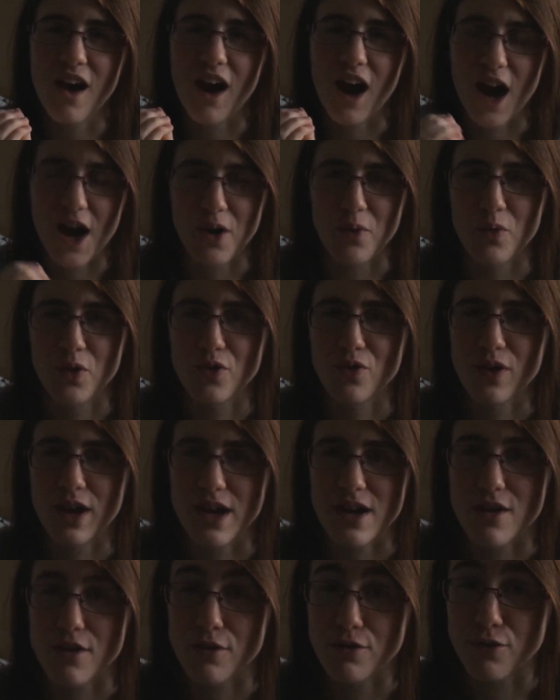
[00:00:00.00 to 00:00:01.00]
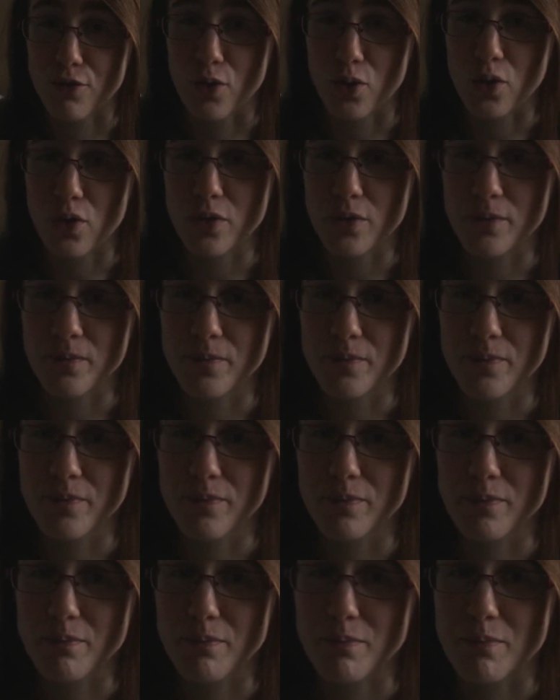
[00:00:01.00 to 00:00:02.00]
I don't want to rate it a 4
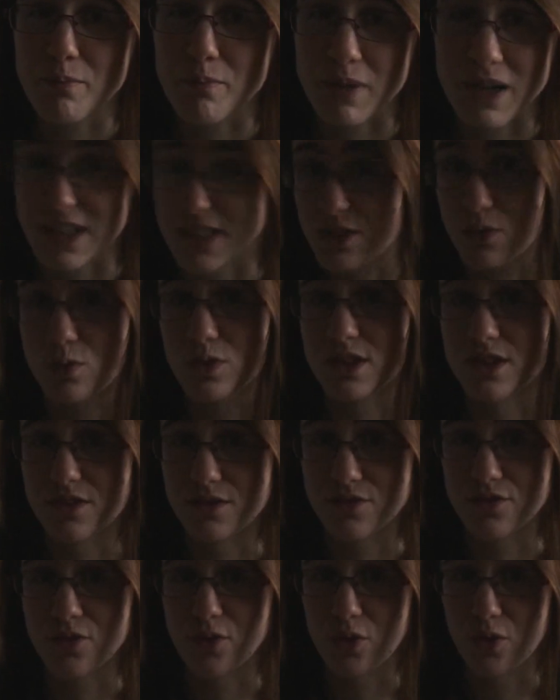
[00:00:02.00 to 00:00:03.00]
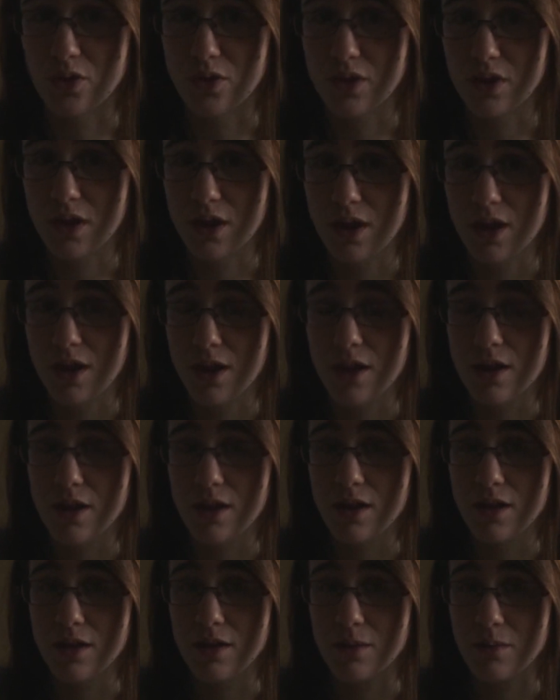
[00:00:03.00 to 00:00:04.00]
because it wasn't a 4.
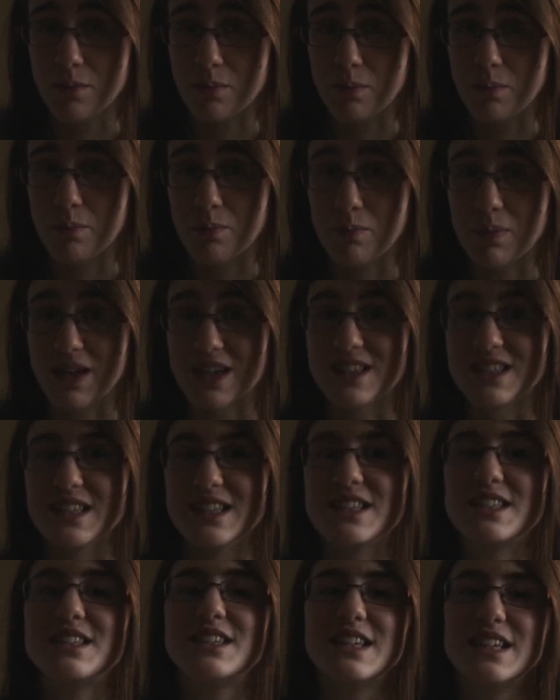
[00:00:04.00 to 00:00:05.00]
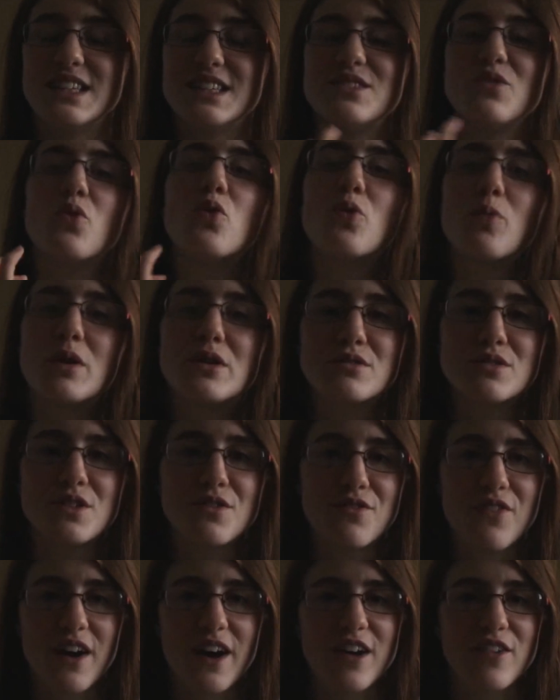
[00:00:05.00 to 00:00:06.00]
Because it's almost a
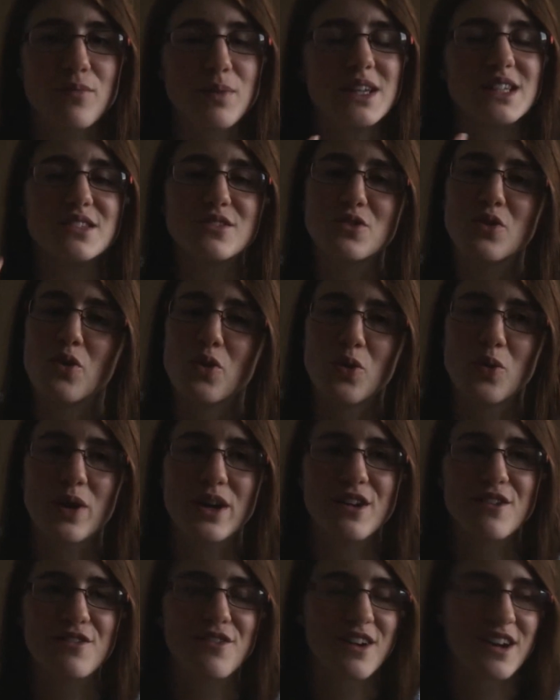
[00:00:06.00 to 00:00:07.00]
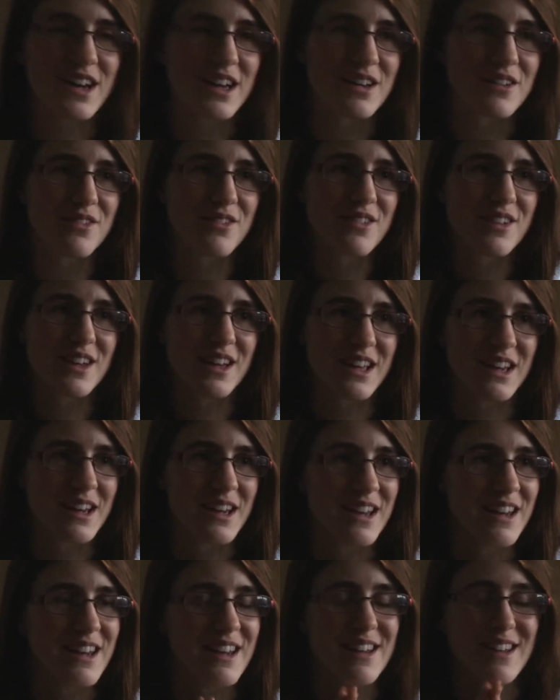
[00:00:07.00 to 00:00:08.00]
5, but it's not quite a 5. And
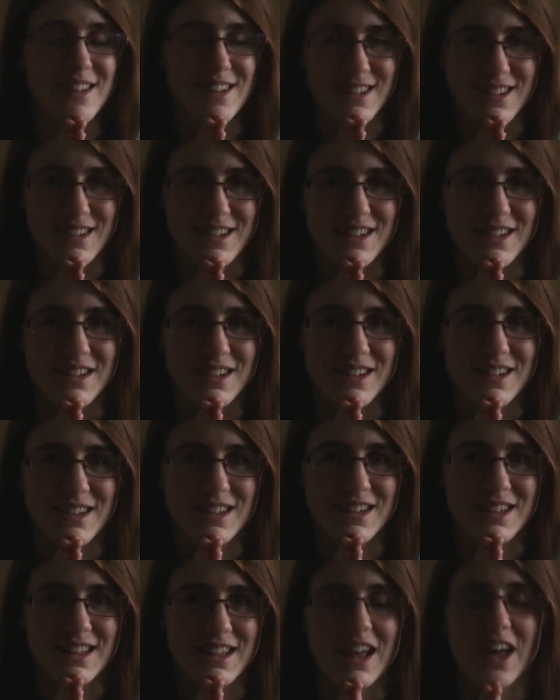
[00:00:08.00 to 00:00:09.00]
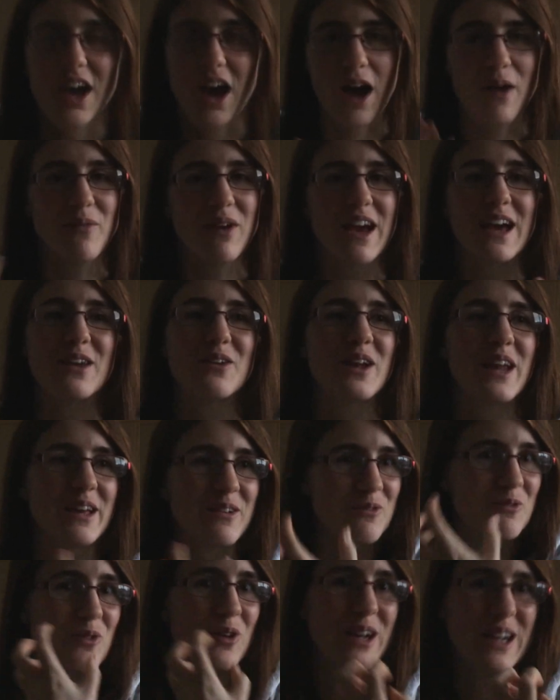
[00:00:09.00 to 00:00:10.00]
I'm getting like
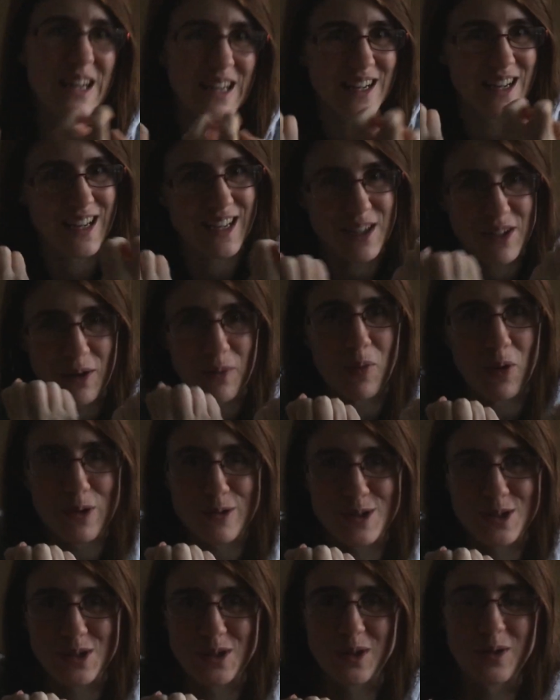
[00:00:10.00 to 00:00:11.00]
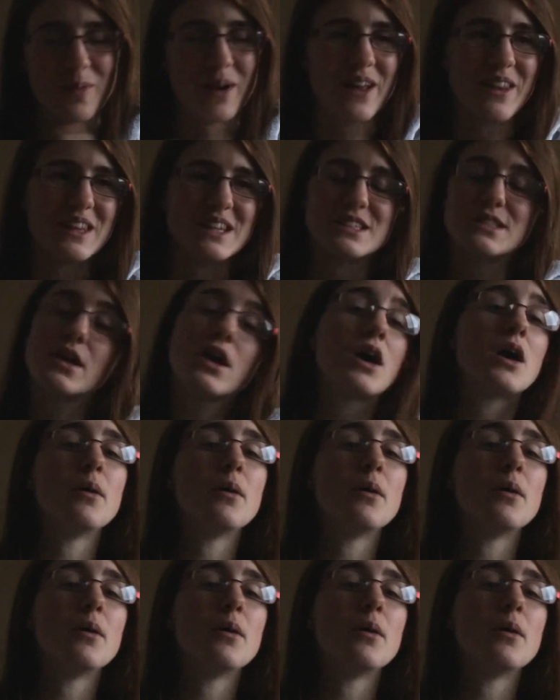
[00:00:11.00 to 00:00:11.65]
really like emotional about this.